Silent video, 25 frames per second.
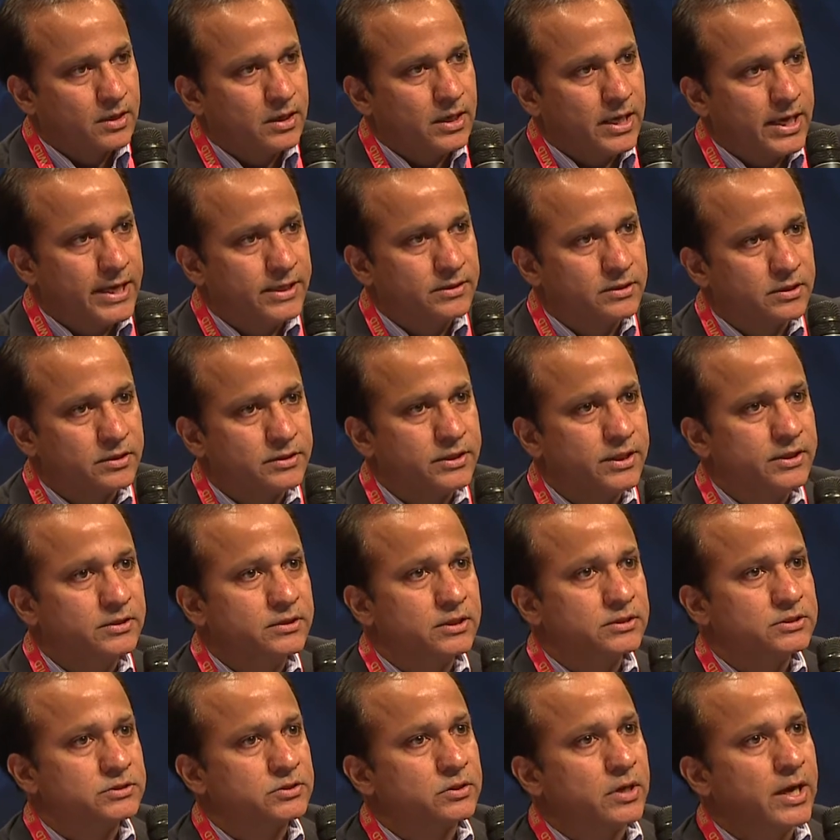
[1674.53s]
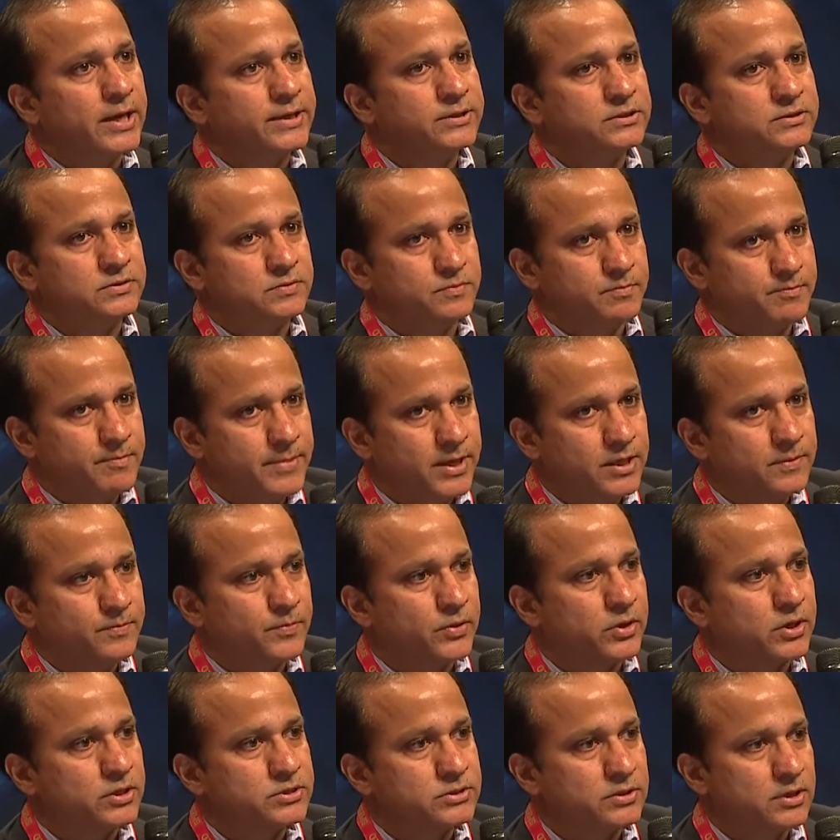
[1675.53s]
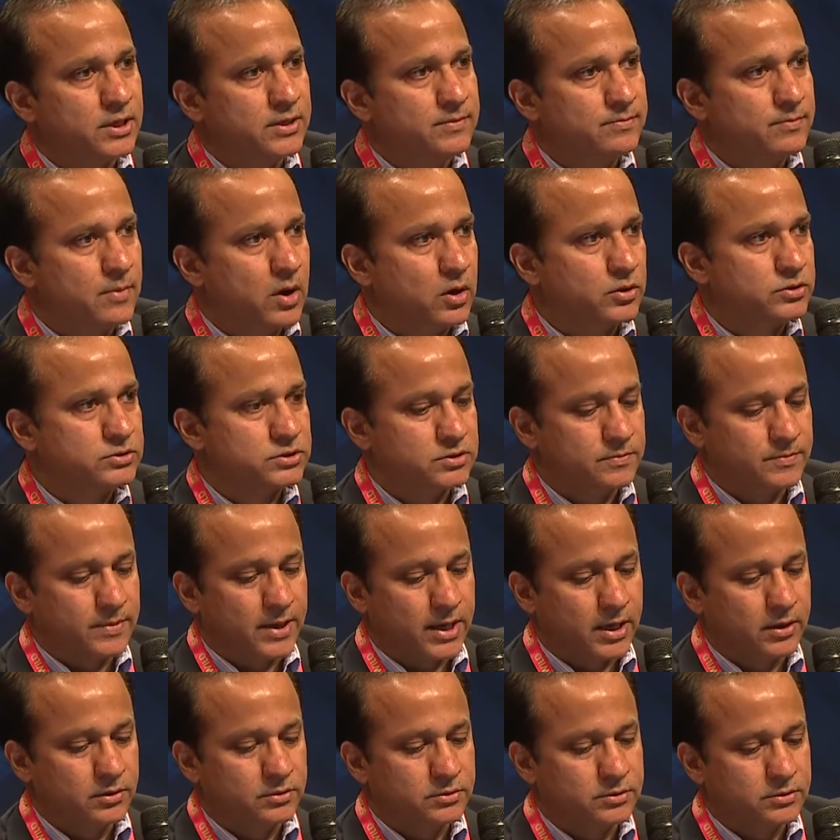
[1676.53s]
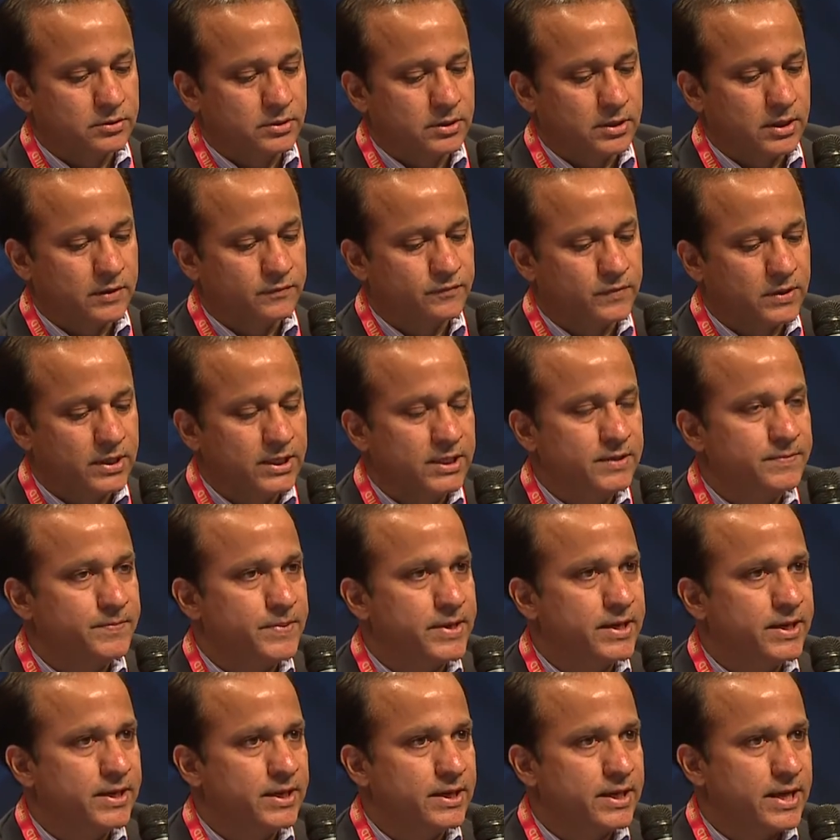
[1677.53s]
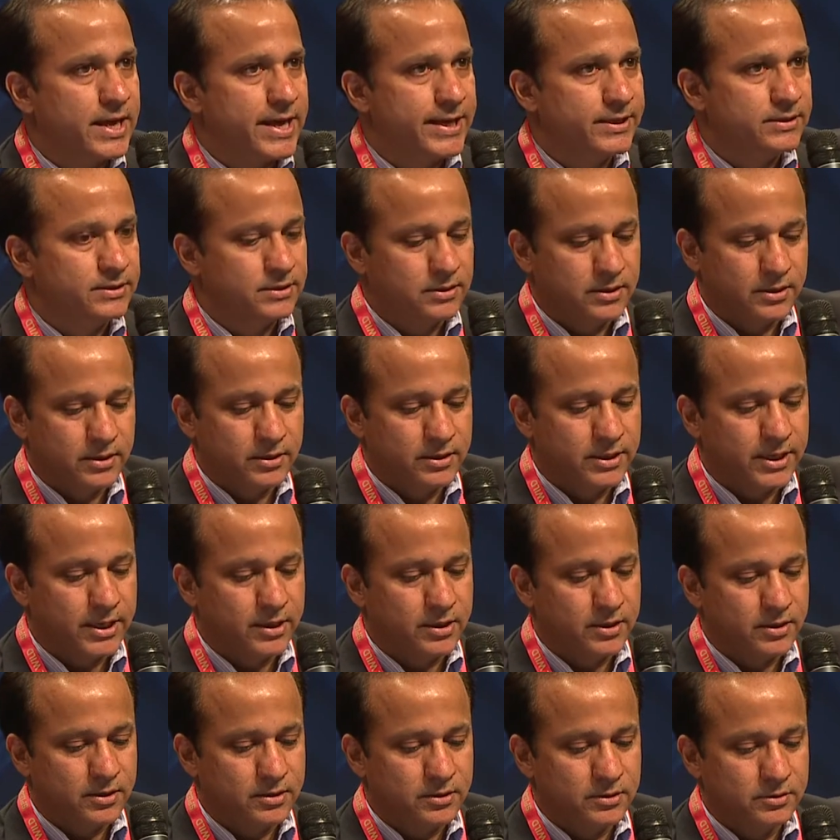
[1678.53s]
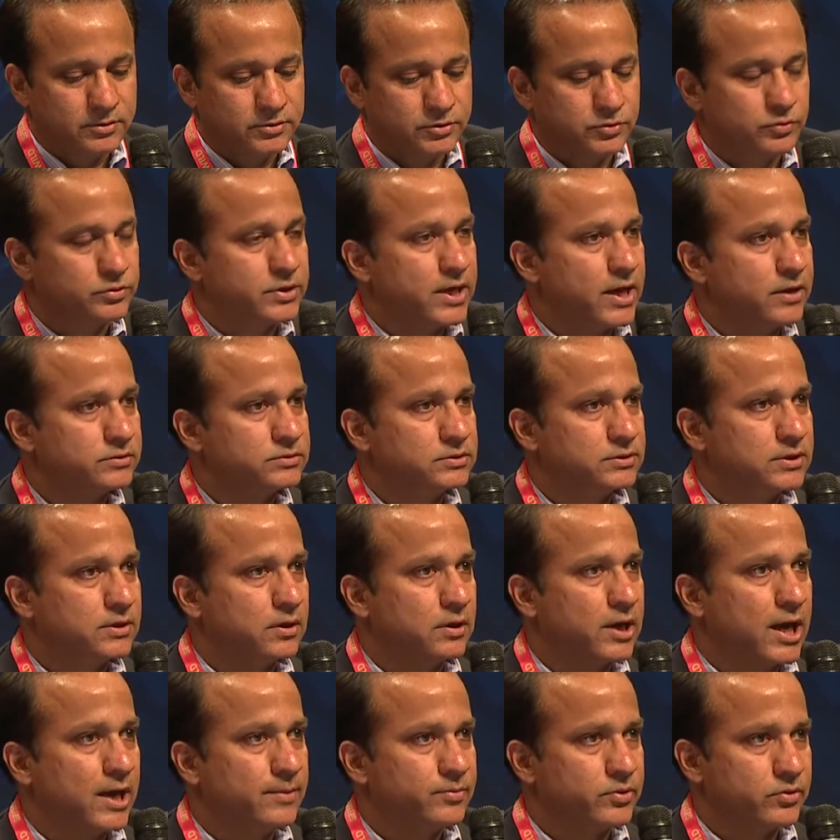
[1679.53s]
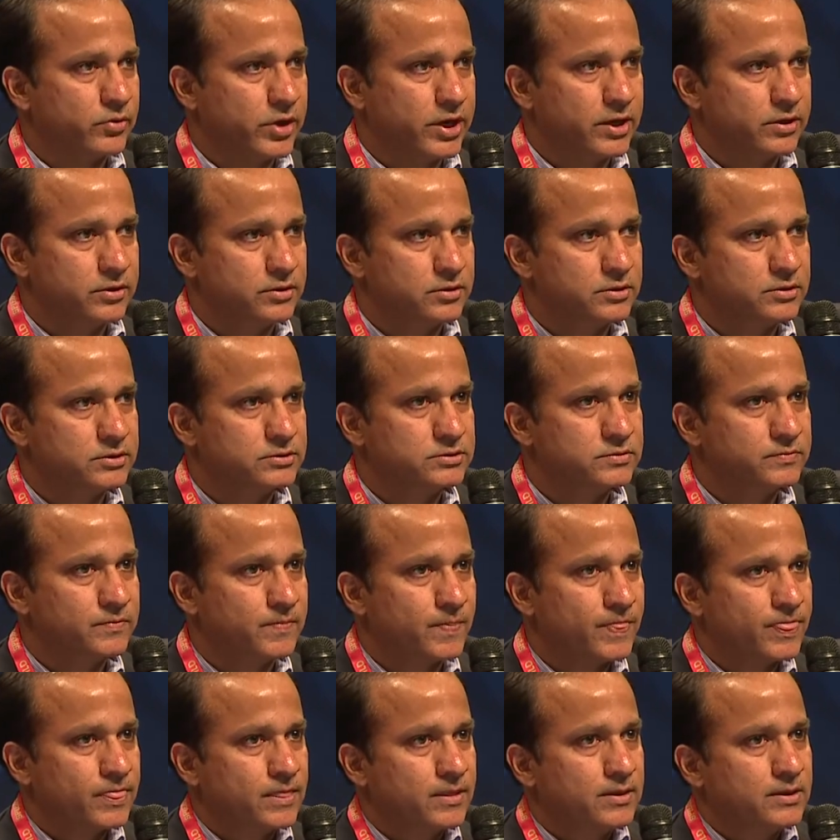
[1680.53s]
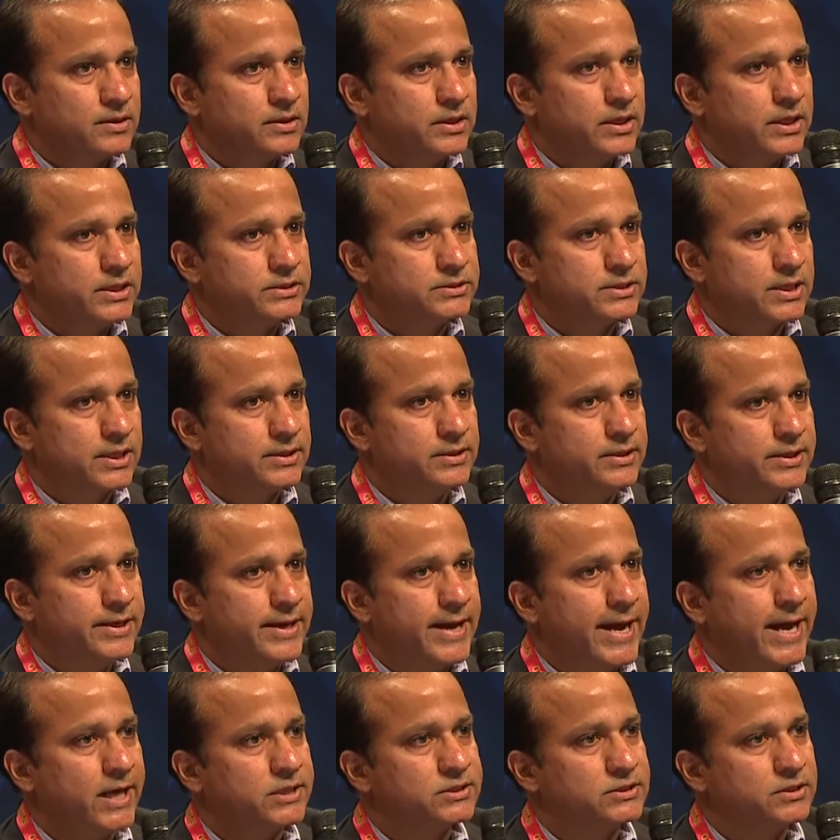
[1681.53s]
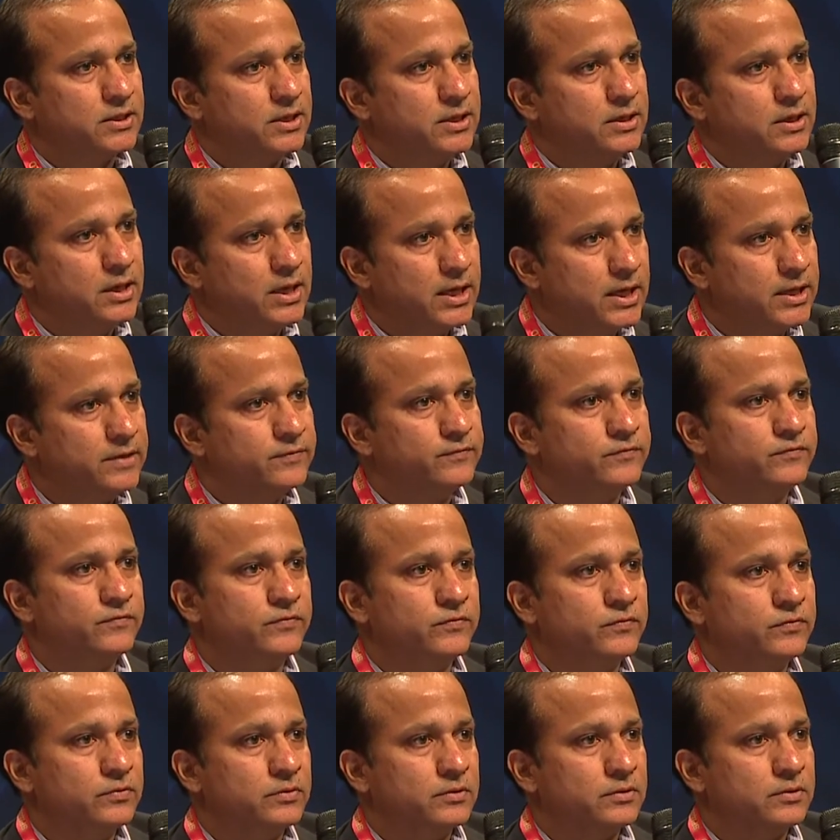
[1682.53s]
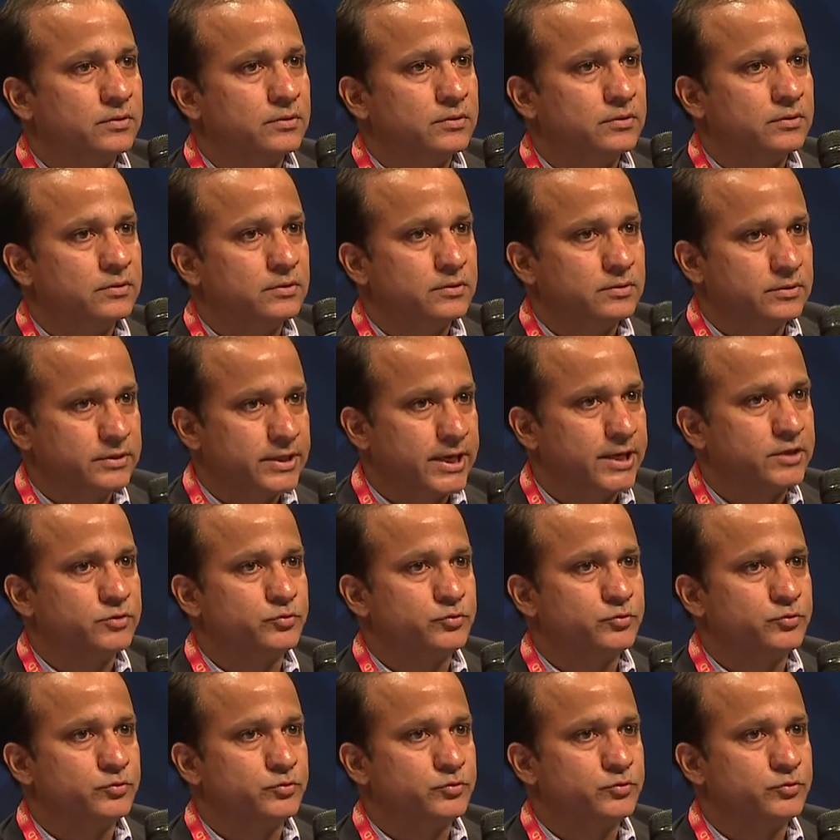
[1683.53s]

And the thing that strikes me personally most about Felipe and their 2,000 collaborators is that they actually live their